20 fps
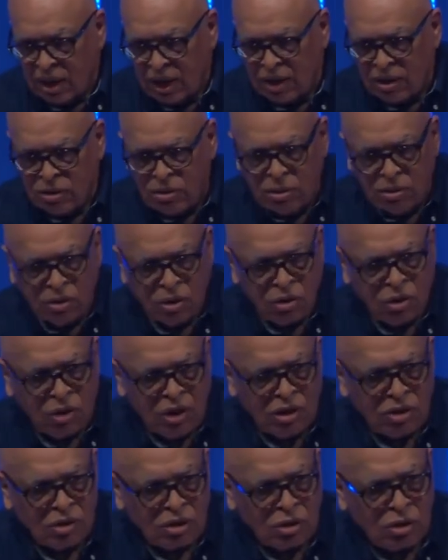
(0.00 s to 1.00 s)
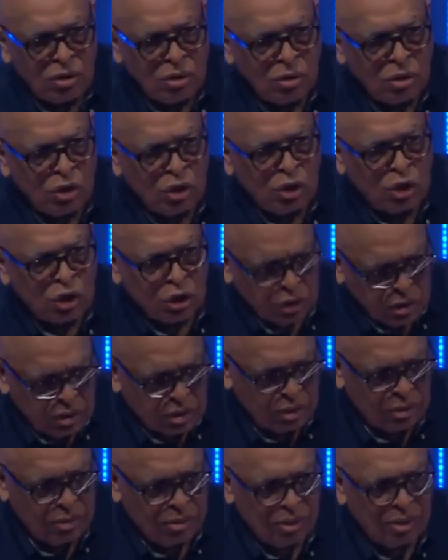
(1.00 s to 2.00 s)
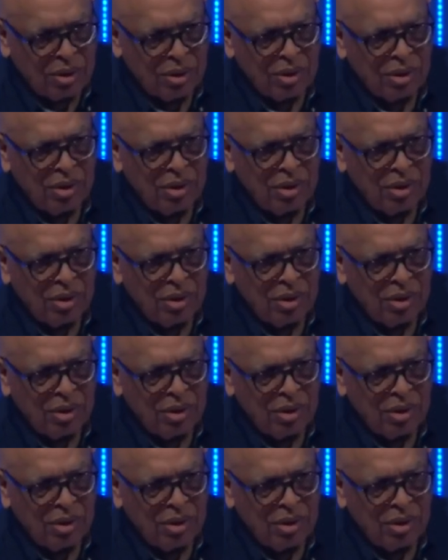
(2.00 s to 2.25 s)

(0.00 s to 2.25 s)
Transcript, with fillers: and do the things that you should do.